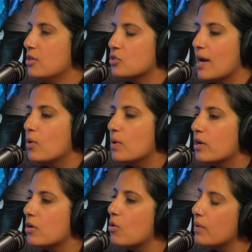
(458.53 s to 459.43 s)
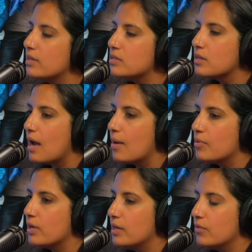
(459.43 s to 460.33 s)
So I don't want to go into the
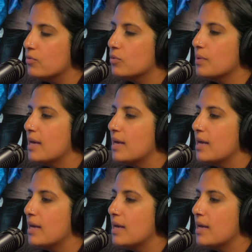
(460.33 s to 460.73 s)
operating room